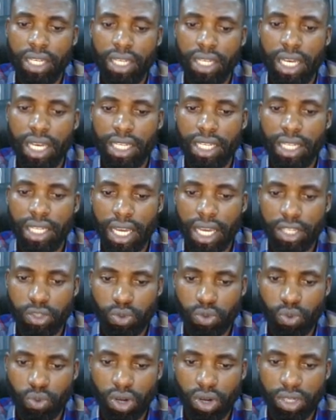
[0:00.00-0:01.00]
Then the
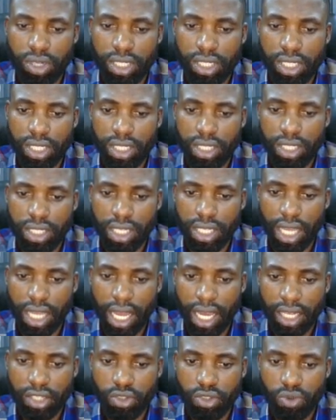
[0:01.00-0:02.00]
next one is
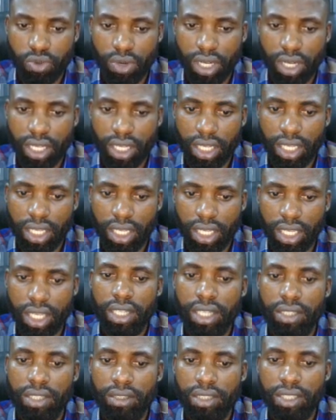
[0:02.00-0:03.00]
actually
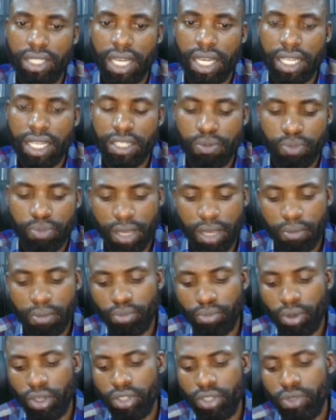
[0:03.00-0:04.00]
readers'
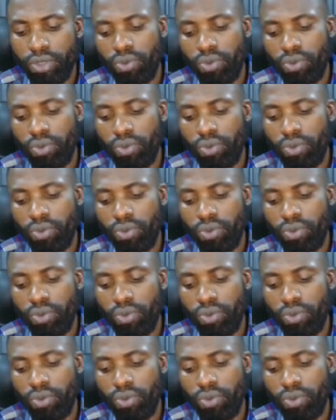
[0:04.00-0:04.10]
pain point.